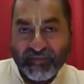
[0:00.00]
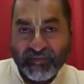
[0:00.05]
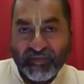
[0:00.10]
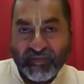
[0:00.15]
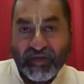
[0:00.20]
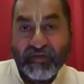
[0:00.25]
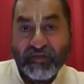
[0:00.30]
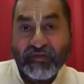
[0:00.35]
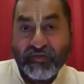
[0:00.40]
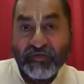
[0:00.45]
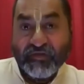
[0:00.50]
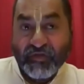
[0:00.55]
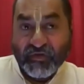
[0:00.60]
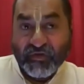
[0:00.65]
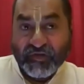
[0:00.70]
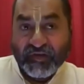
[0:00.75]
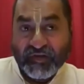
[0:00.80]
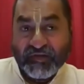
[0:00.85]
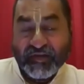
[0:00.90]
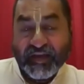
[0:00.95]
There is no
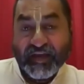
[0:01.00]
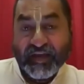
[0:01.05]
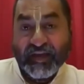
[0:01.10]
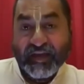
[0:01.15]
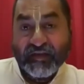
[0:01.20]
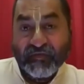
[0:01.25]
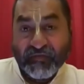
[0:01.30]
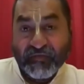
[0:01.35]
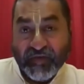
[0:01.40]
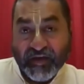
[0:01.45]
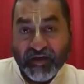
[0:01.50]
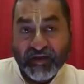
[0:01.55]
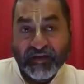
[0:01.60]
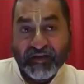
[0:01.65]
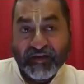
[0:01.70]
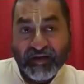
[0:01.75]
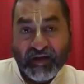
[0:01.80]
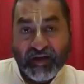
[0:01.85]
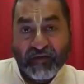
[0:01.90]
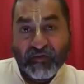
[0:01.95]
such thing as fear
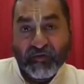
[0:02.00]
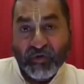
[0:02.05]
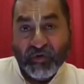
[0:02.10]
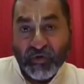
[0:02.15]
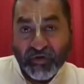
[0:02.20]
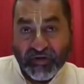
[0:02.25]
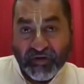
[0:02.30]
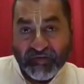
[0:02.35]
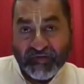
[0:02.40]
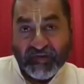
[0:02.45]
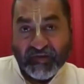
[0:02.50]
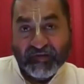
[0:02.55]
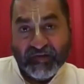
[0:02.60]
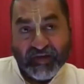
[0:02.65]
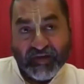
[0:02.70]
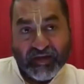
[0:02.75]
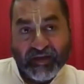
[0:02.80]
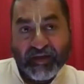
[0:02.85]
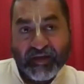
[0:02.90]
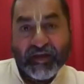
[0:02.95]
and love
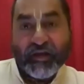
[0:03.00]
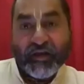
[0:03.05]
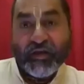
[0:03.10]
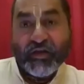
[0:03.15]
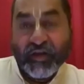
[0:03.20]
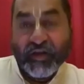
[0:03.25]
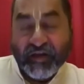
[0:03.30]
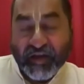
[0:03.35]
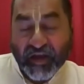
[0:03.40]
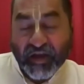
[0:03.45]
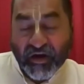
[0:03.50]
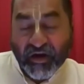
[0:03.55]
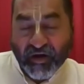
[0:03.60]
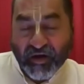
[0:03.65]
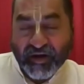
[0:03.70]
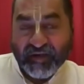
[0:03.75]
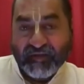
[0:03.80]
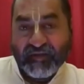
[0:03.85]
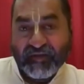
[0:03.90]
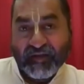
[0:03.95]
coexisting. It cannot
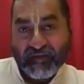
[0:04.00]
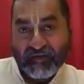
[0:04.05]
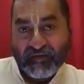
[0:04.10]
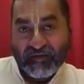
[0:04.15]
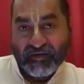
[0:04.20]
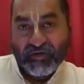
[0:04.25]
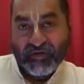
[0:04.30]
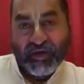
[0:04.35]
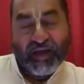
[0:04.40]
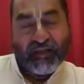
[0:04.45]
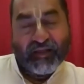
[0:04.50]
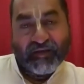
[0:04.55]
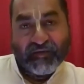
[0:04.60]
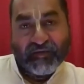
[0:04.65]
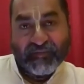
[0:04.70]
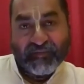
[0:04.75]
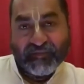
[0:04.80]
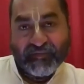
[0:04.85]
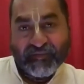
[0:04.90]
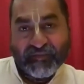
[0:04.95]
exist together.
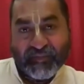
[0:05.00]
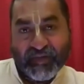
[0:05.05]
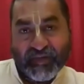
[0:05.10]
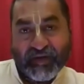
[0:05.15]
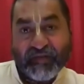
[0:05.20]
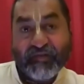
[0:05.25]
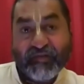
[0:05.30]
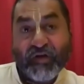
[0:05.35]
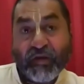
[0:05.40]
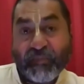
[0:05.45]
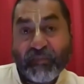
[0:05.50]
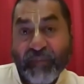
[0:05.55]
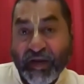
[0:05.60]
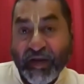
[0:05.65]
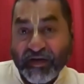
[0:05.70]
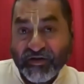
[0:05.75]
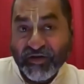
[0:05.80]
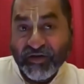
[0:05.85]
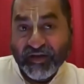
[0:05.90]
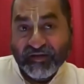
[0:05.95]
It is not
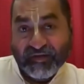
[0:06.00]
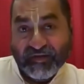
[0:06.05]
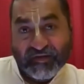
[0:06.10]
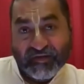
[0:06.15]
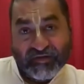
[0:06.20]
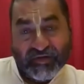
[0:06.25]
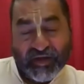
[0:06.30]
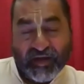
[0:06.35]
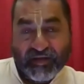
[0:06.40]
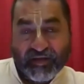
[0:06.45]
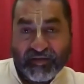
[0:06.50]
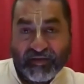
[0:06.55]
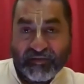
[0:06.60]
meant to exist together.